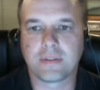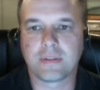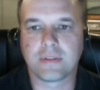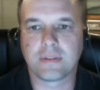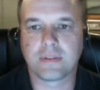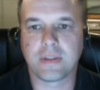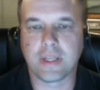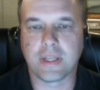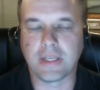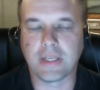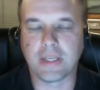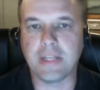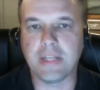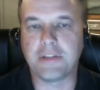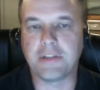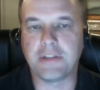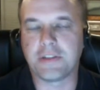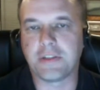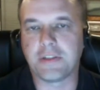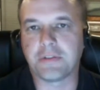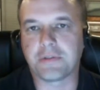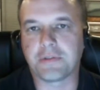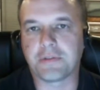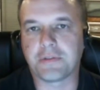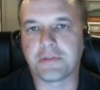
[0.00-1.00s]
Like each
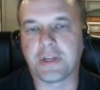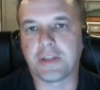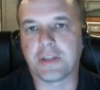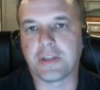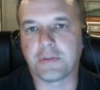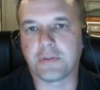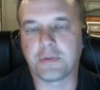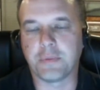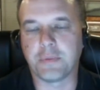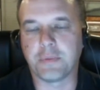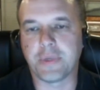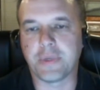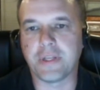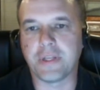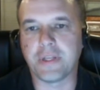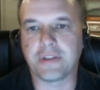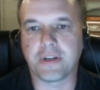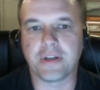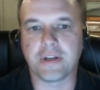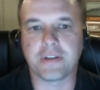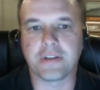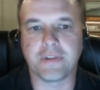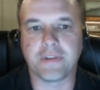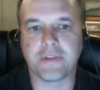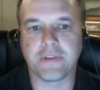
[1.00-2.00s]
distro, I guess, would be in
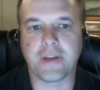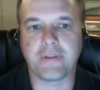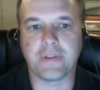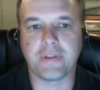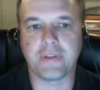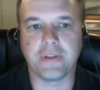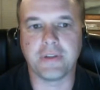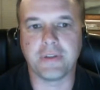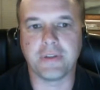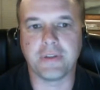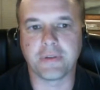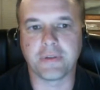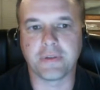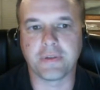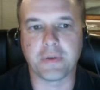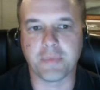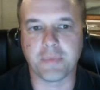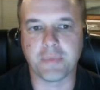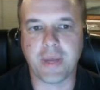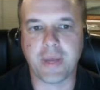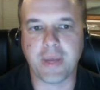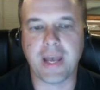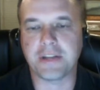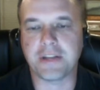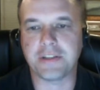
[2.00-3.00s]
charge of having to do their own
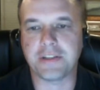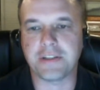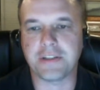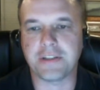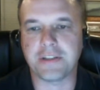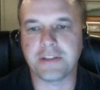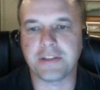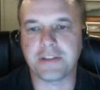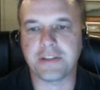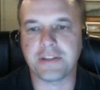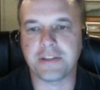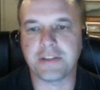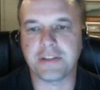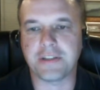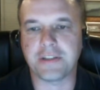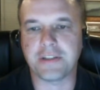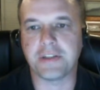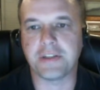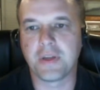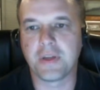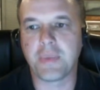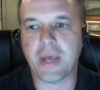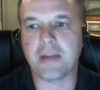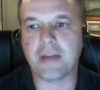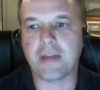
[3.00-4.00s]
patch. You
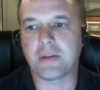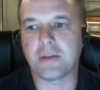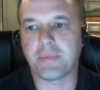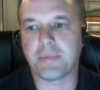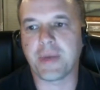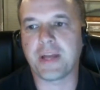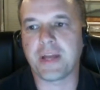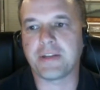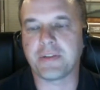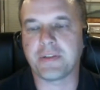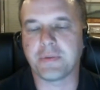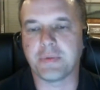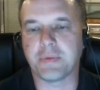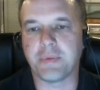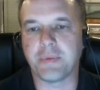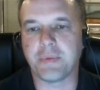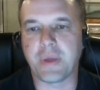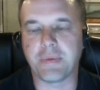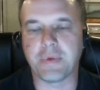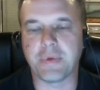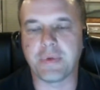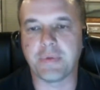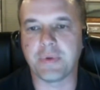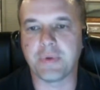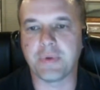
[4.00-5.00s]
couldn't just
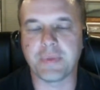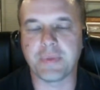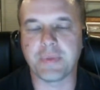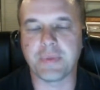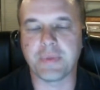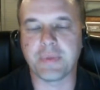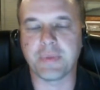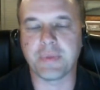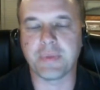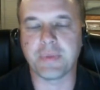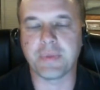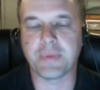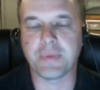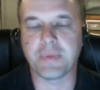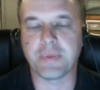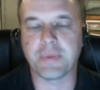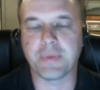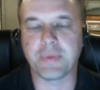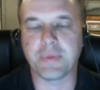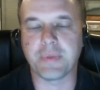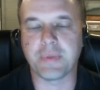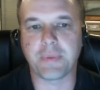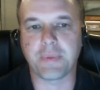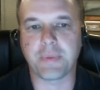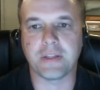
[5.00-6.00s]
Apache wouldn't be
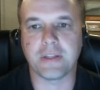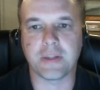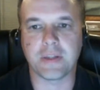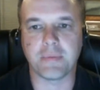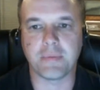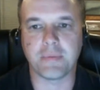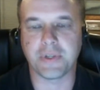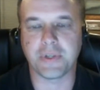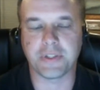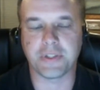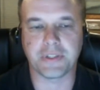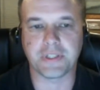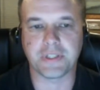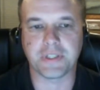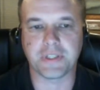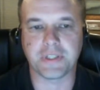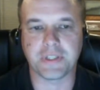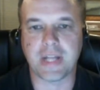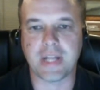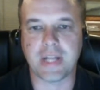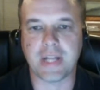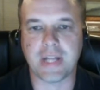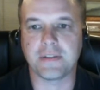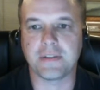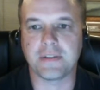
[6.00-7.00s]
able to patch it and
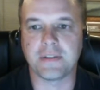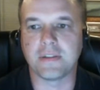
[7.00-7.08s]
then push it